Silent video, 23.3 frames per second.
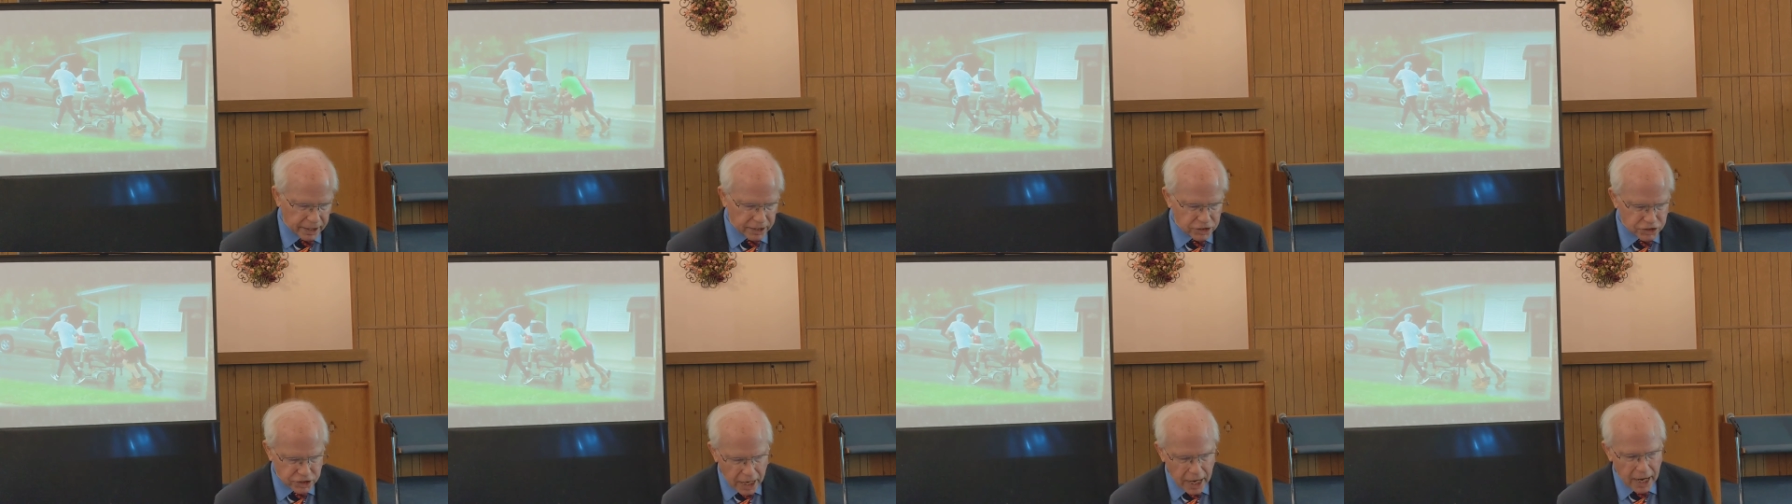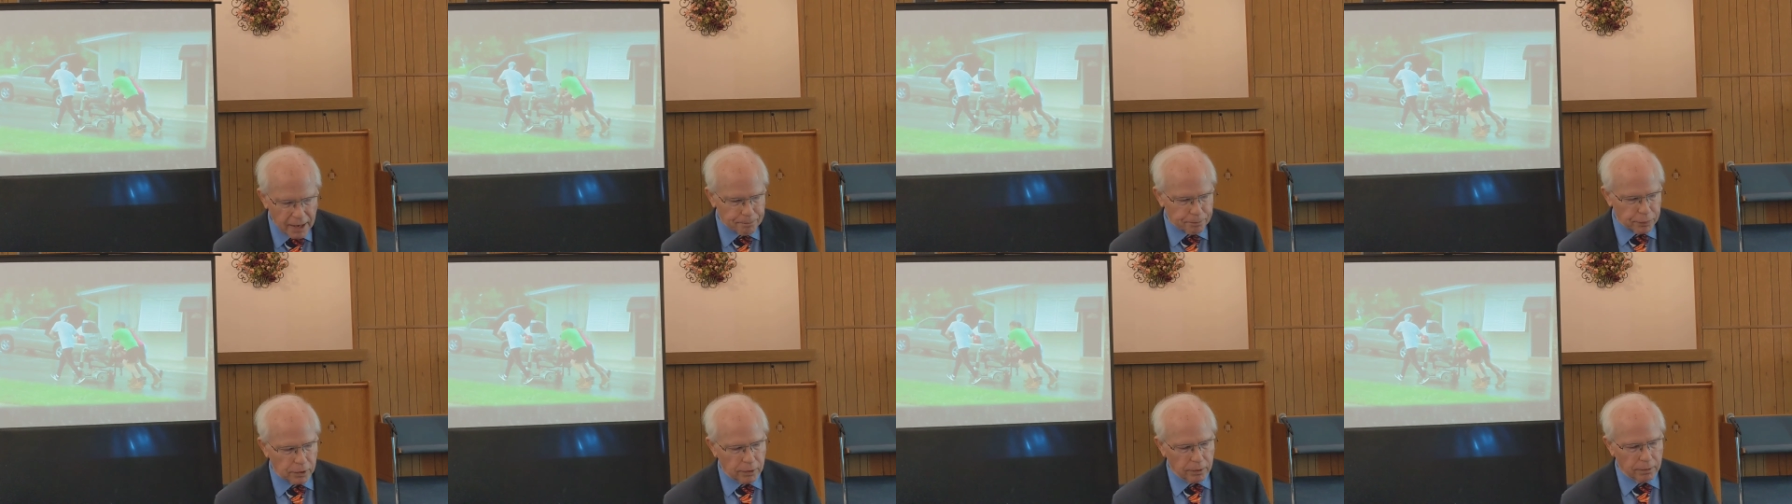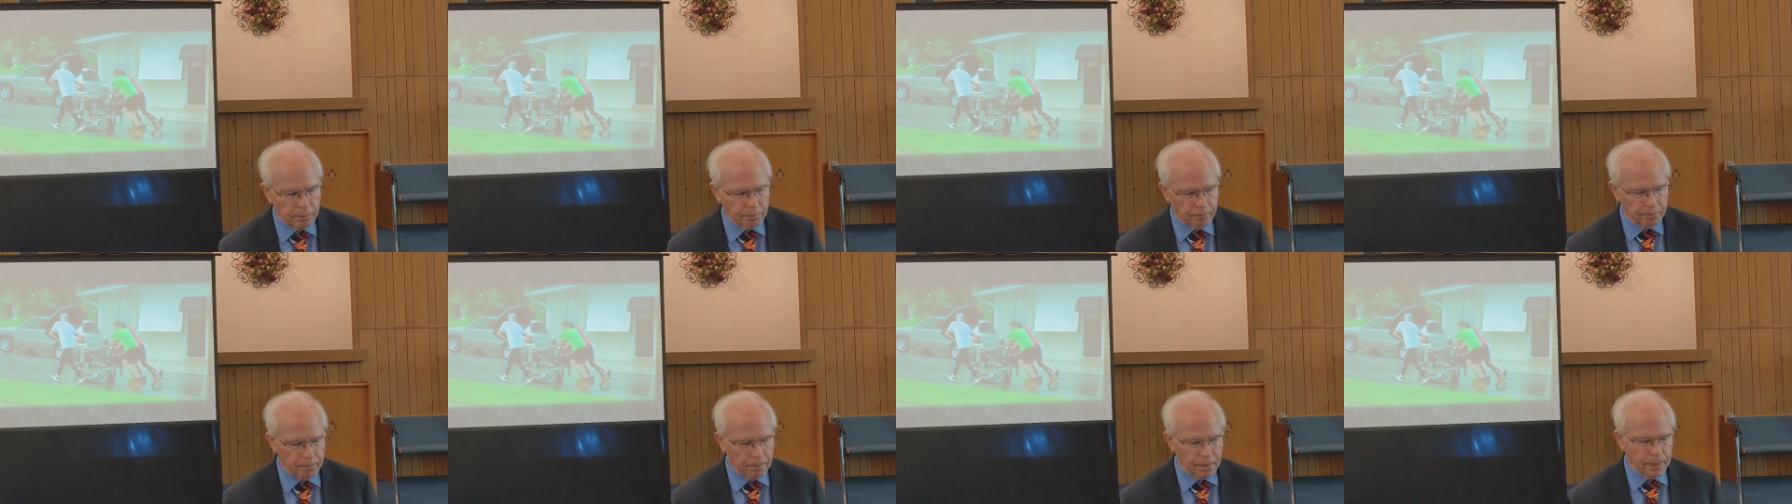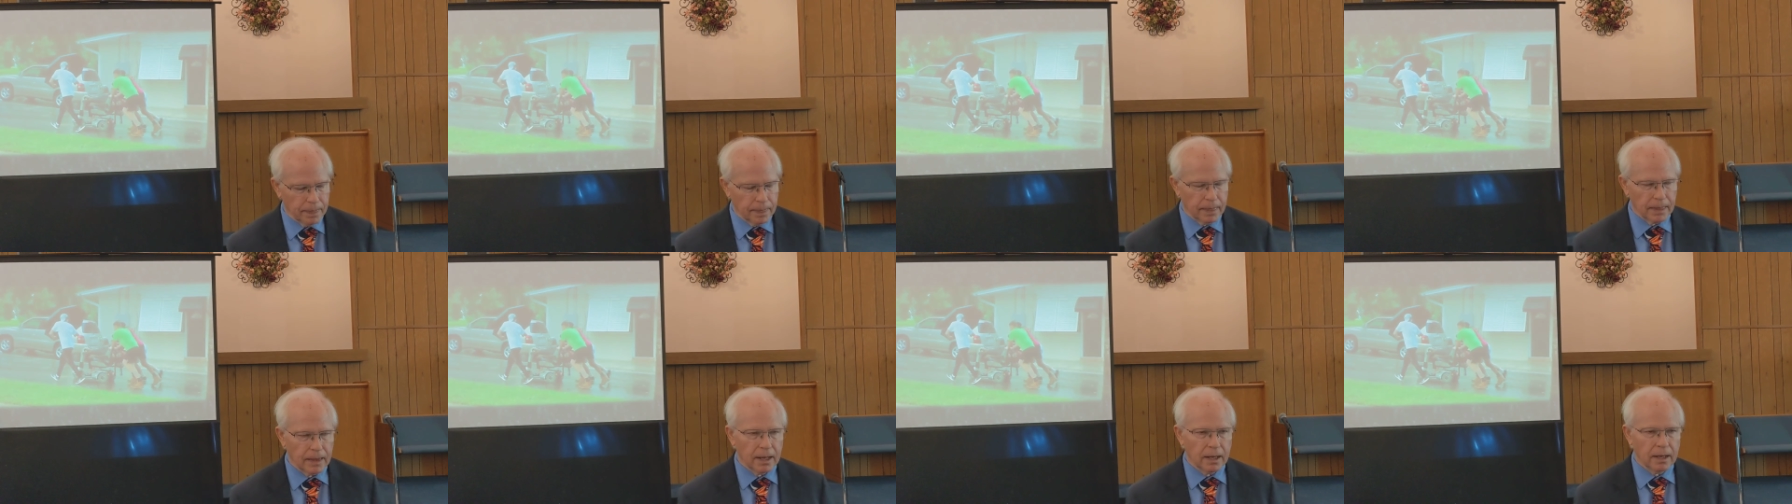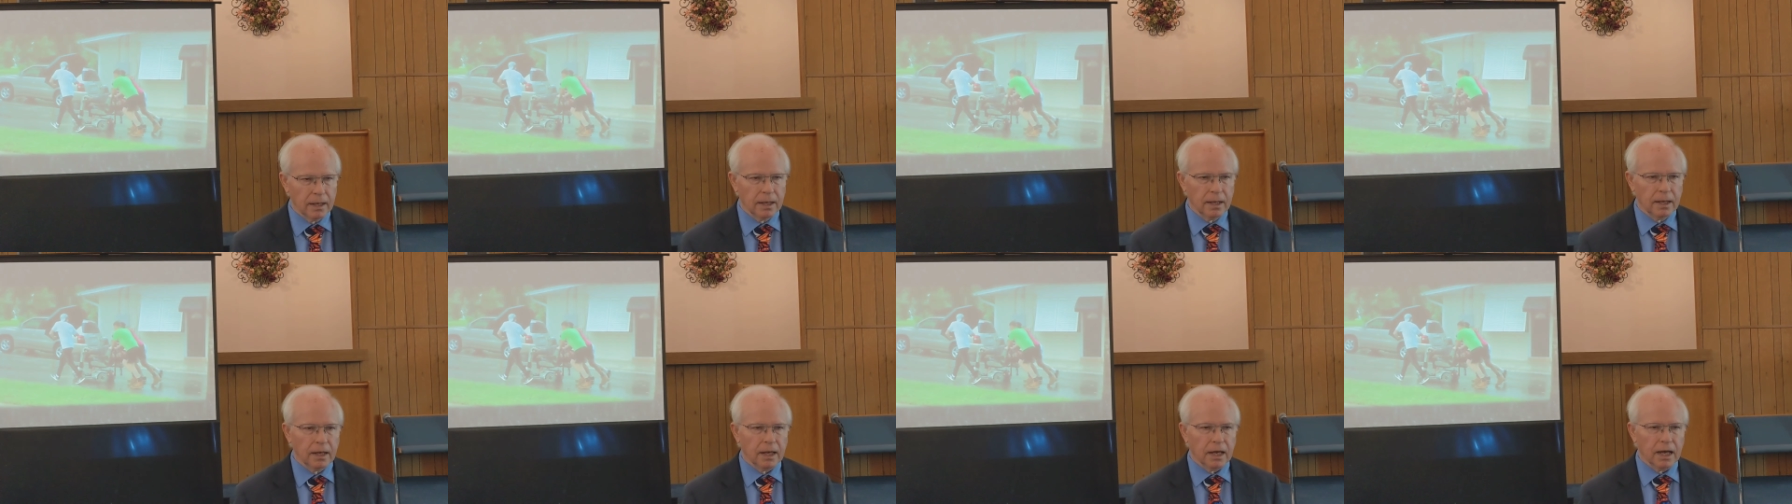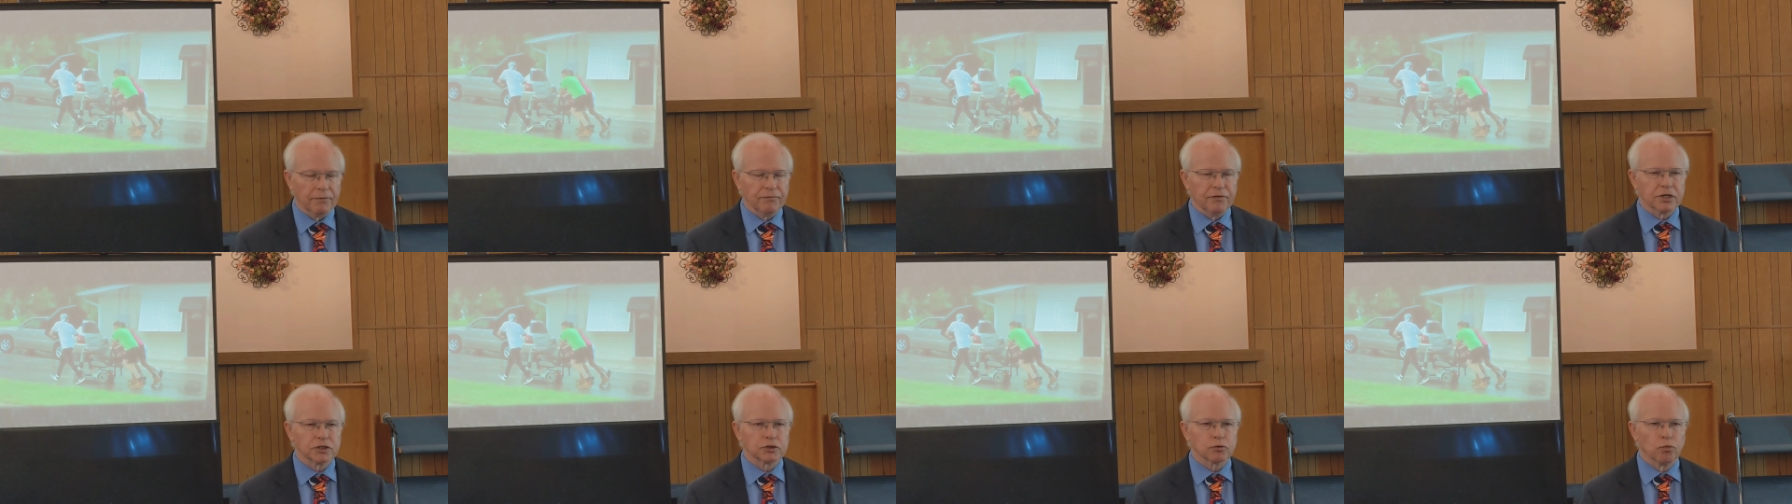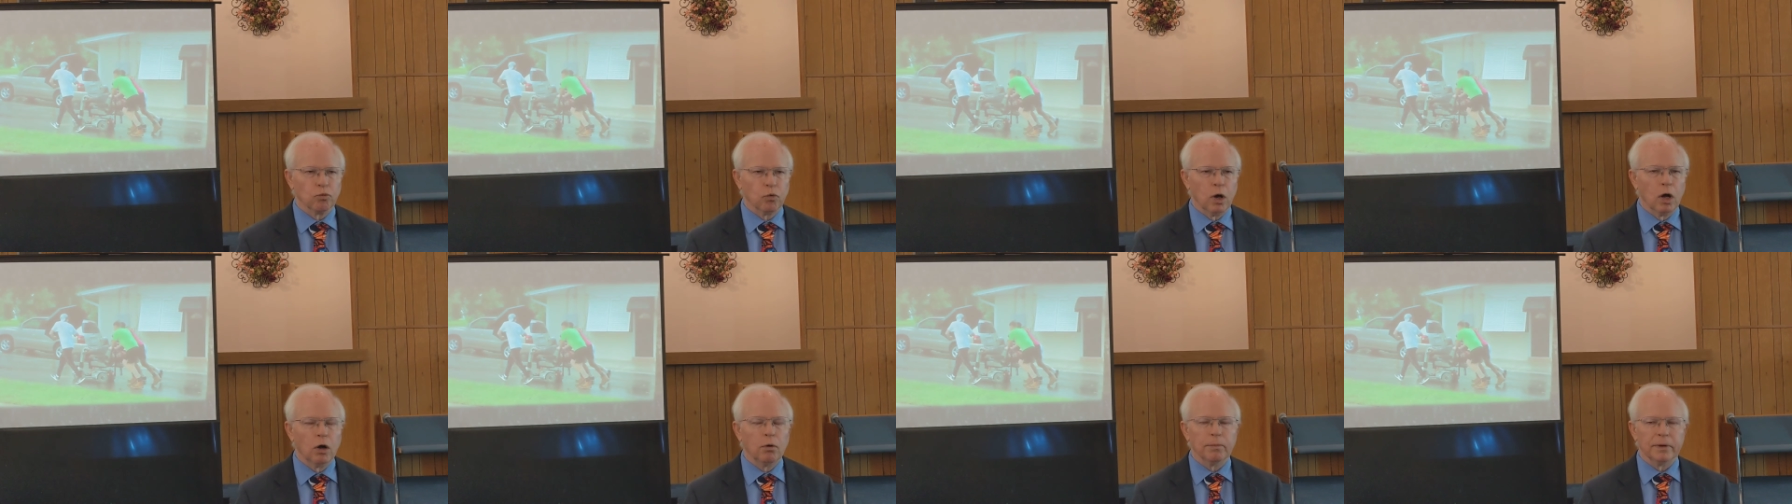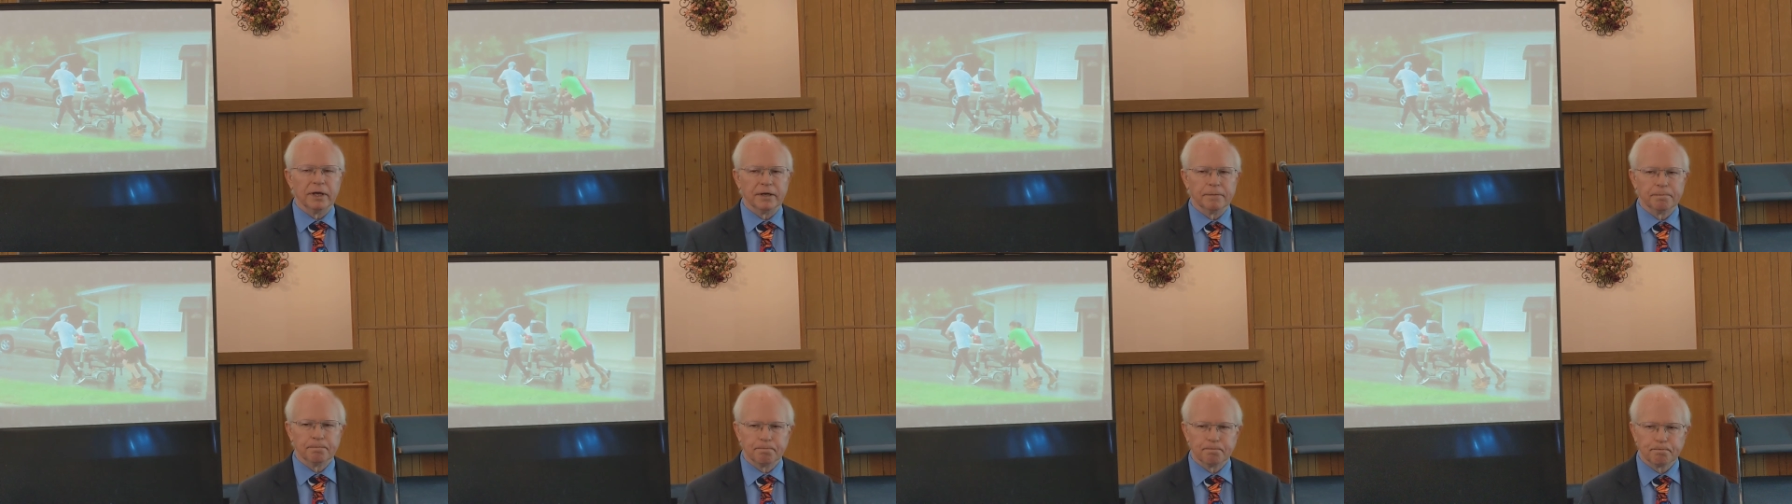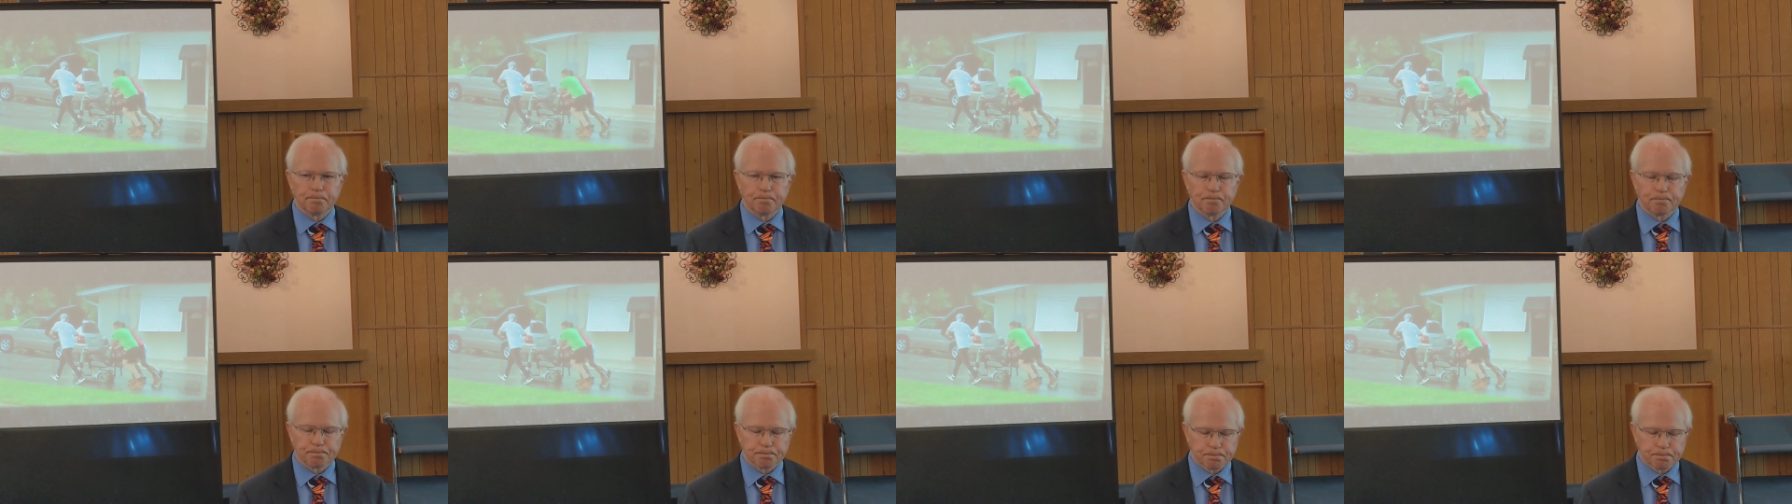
example of this woman